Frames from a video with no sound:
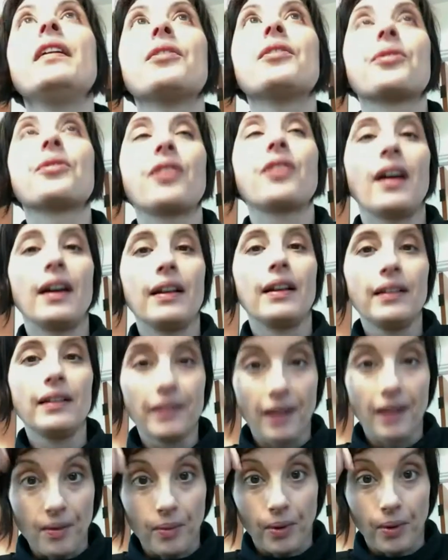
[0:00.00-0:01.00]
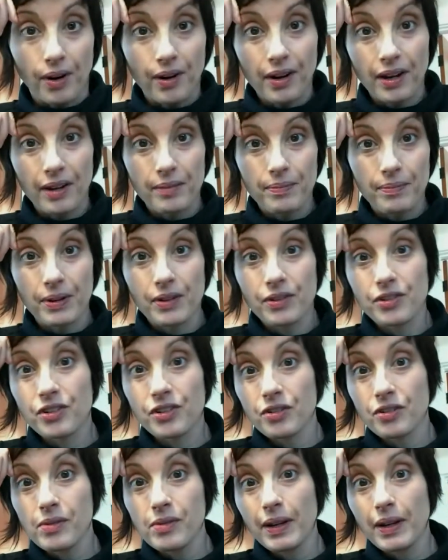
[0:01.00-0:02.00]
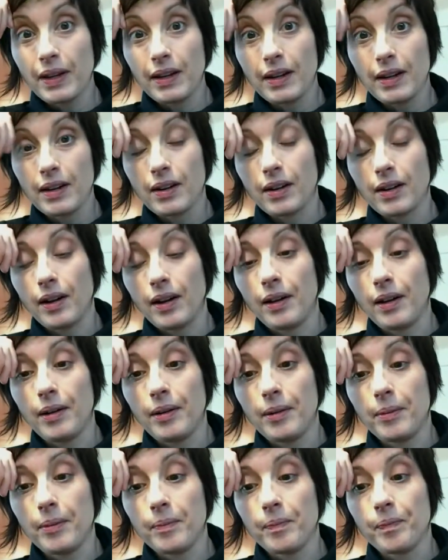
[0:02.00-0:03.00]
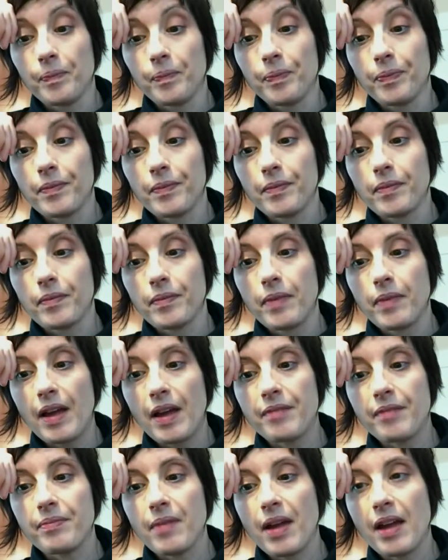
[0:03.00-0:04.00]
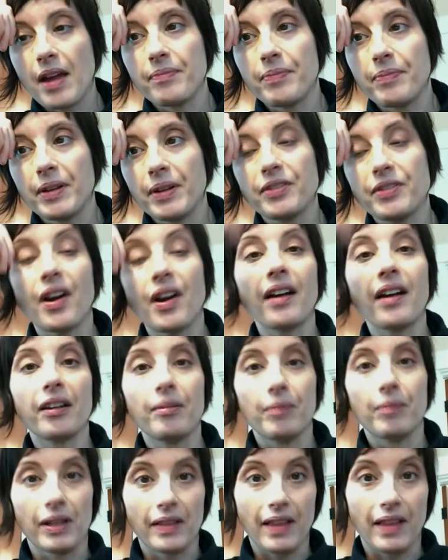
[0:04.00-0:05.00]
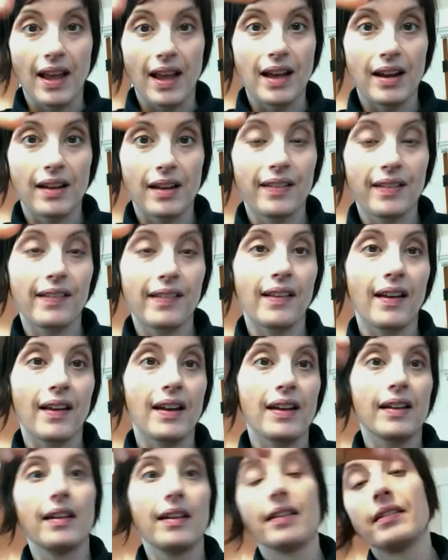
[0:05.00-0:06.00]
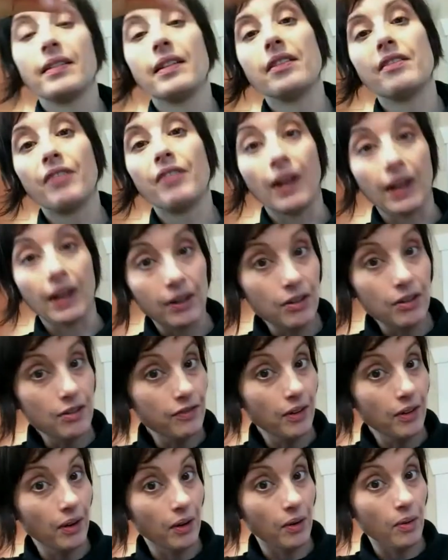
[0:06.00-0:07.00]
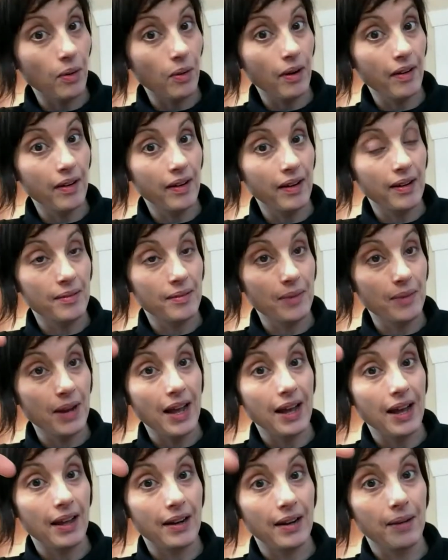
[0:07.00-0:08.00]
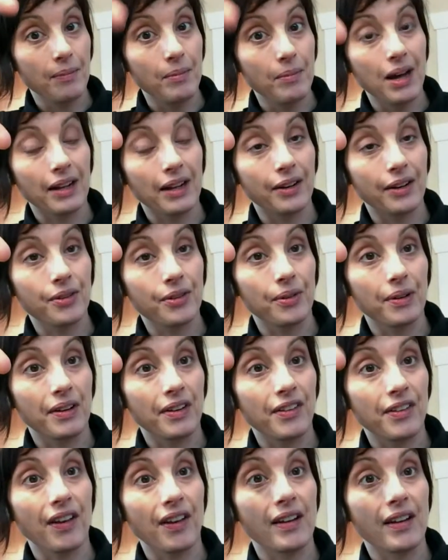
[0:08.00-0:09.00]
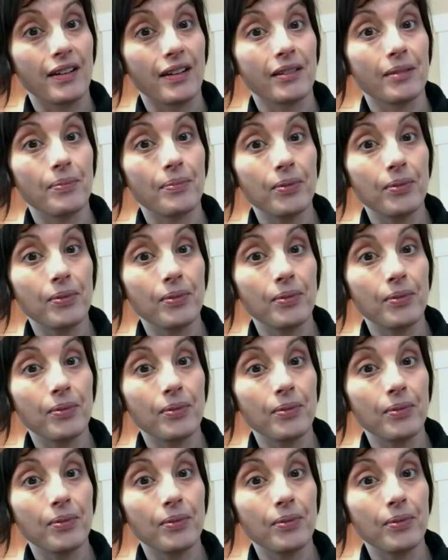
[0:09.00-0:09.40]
Intertidal Network had been doing had been documenting. They had a site, and then the Vancouver Aquarium had a monitoring site. And the